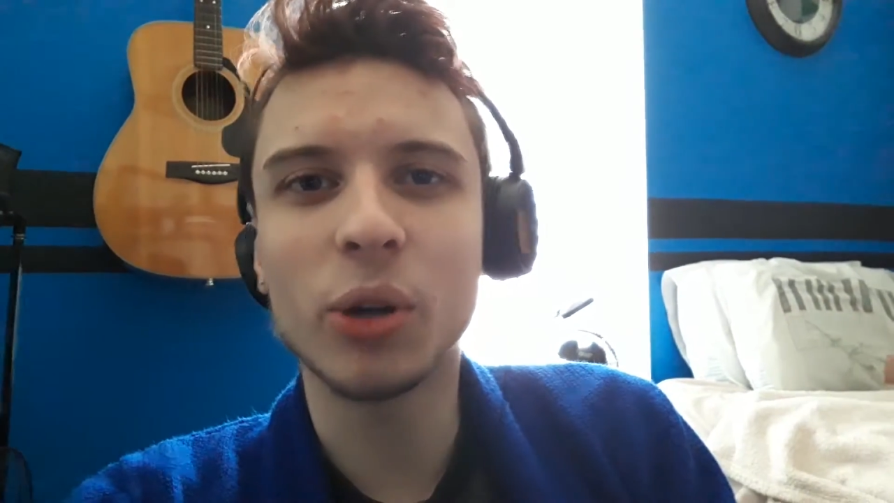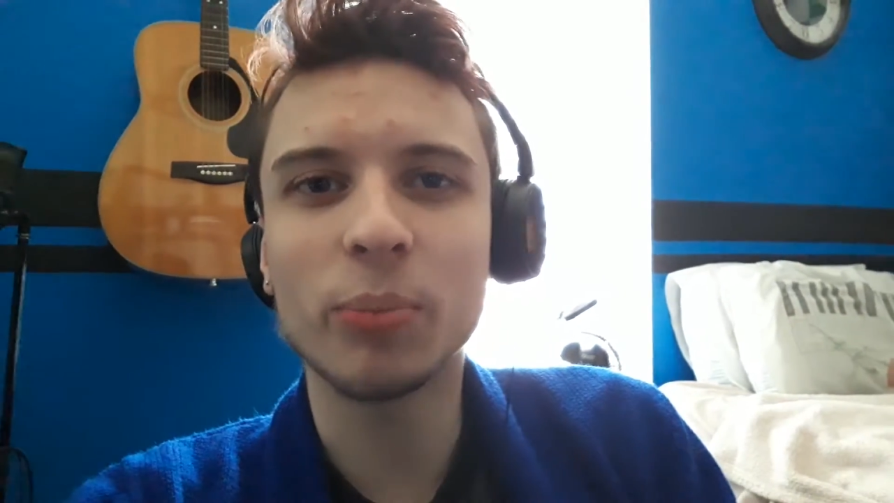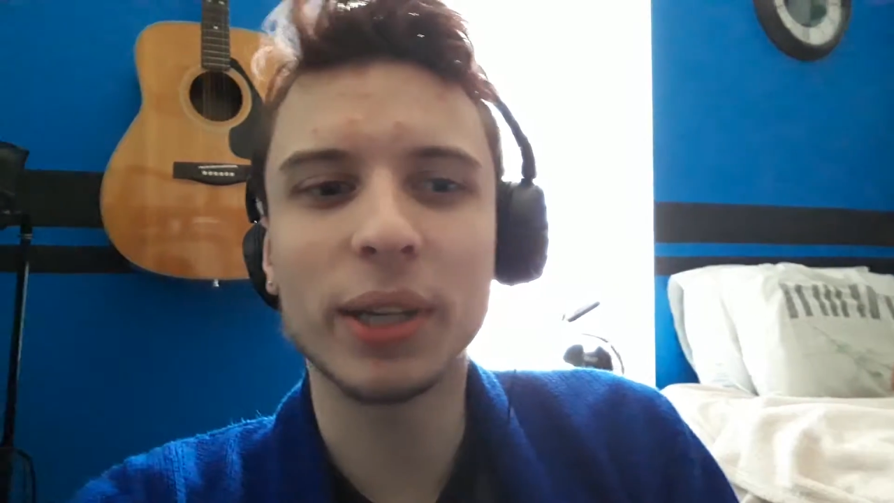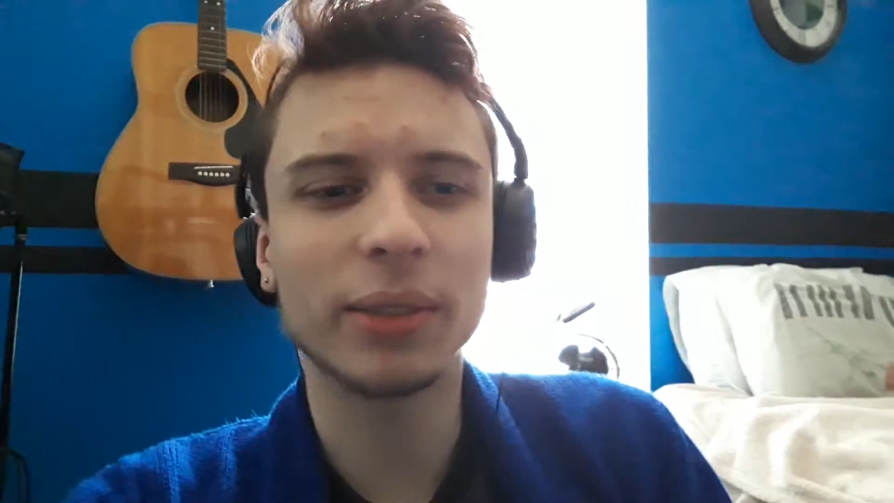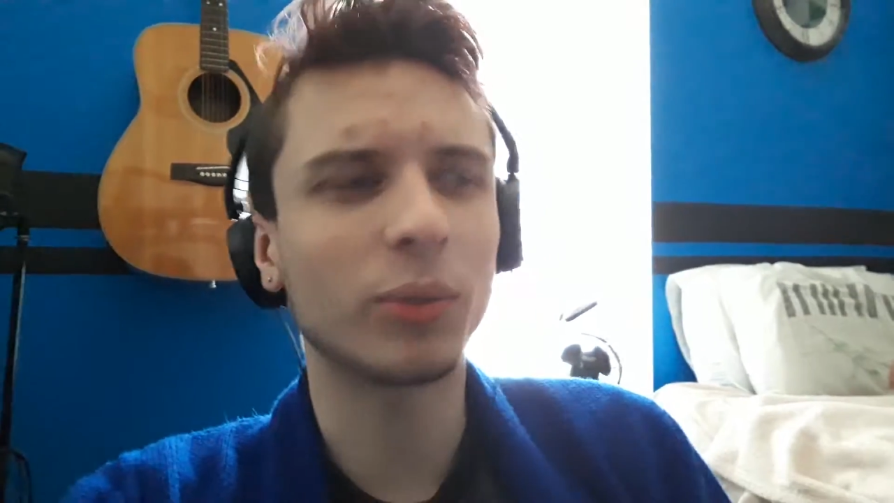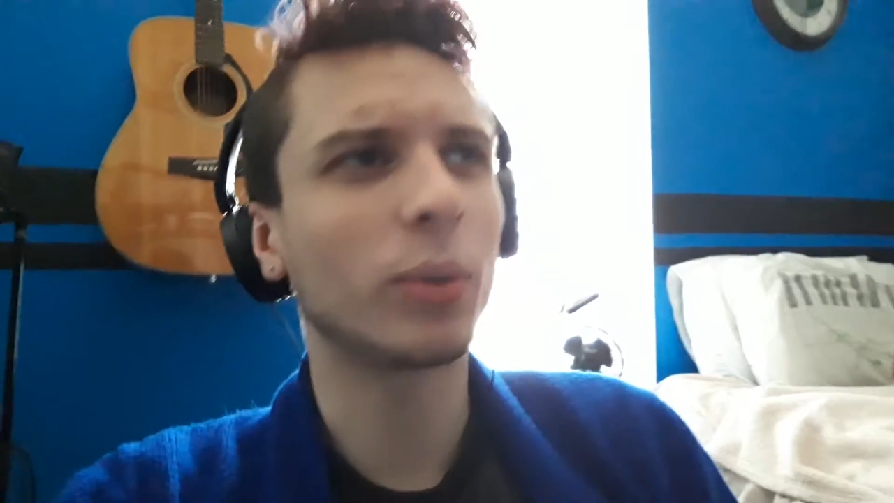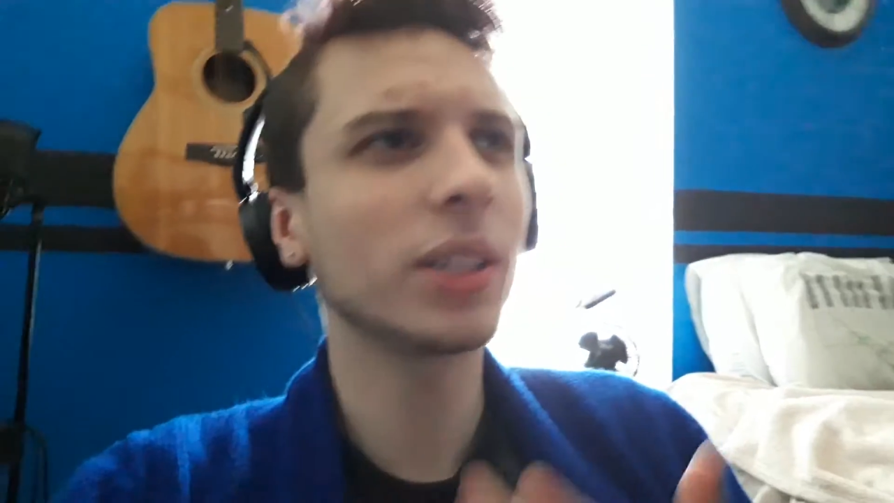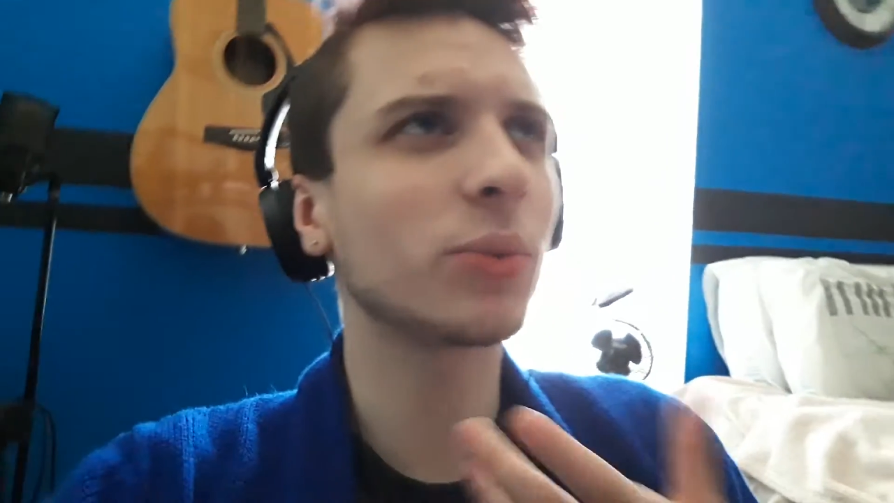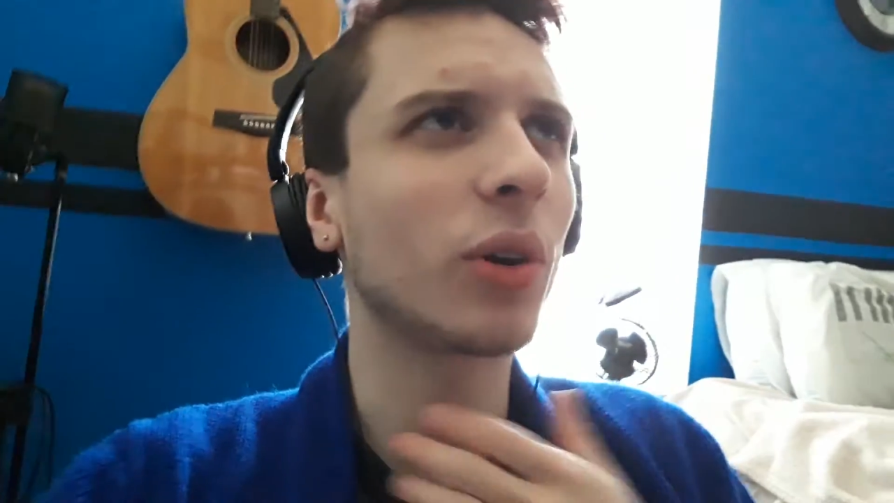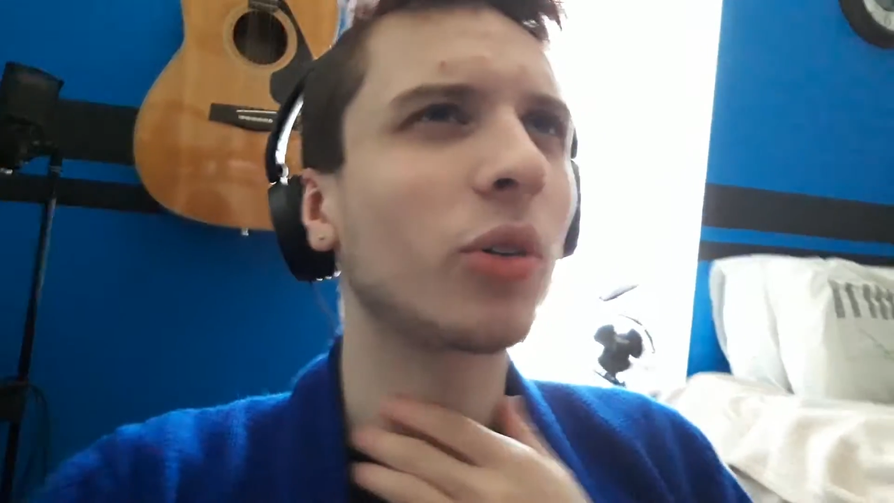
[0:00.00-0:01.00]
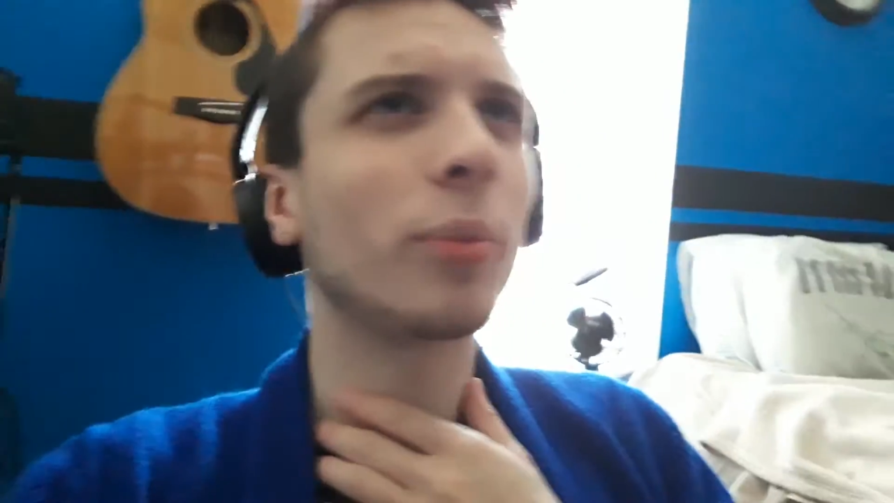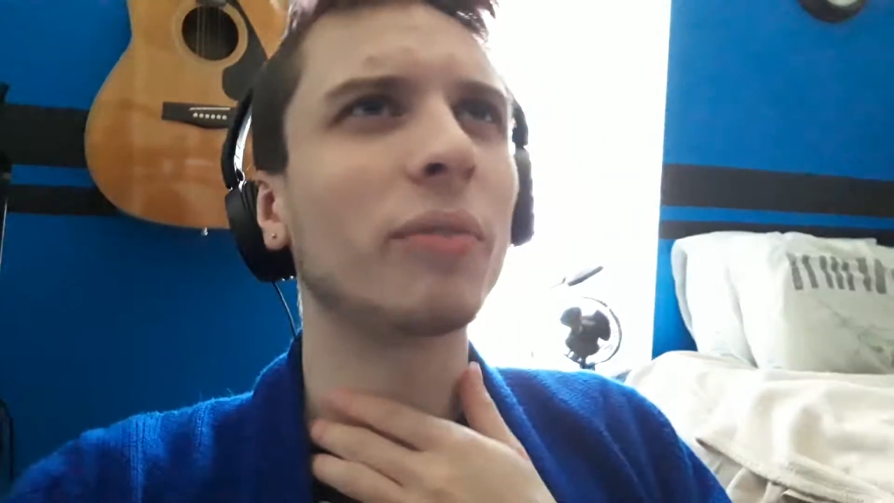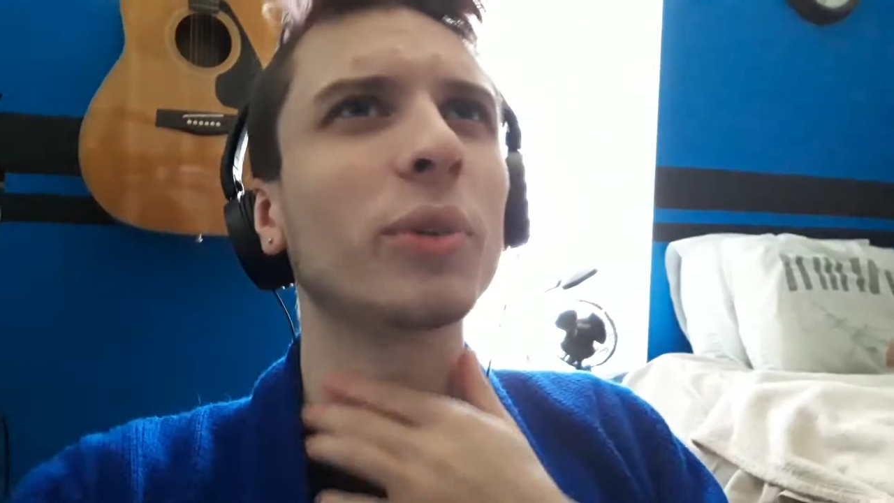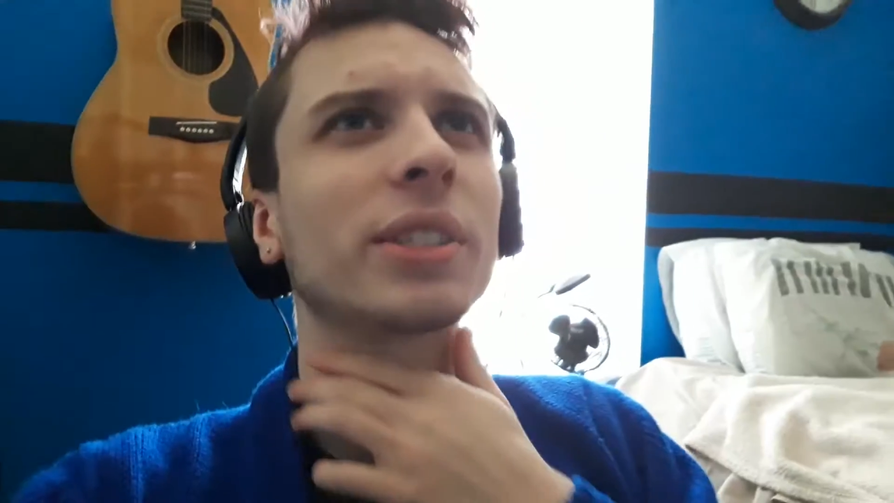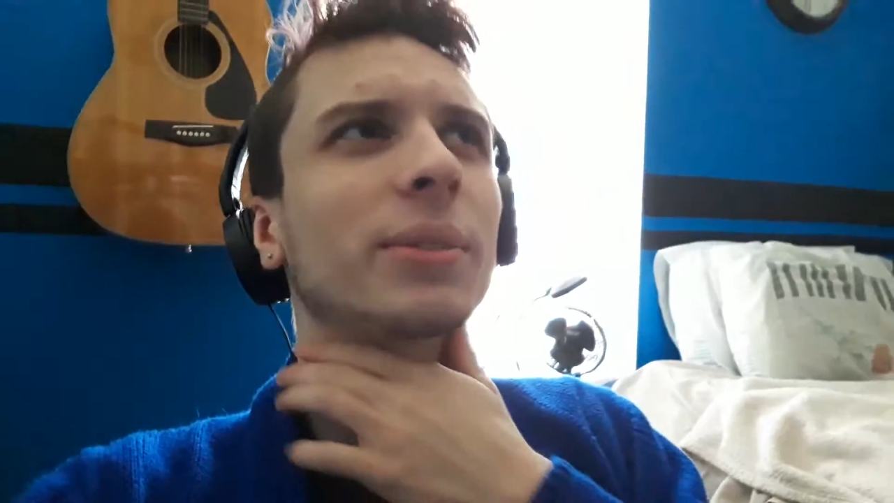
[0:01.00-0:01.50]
hoping— what is wrong with my voice?